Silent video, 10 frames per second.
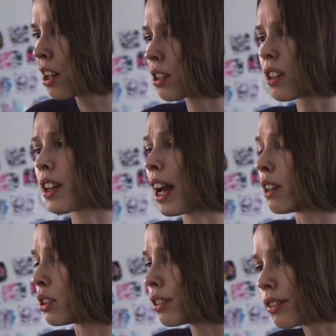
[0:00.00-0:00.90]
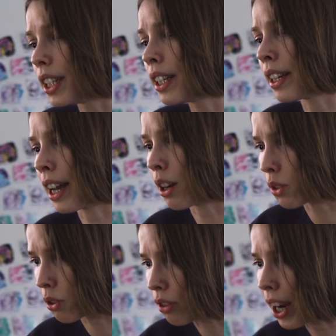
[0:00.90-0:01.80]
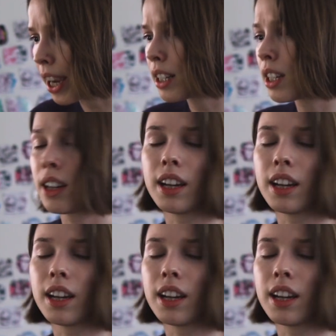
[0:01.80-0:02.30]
learning how to read and how to write,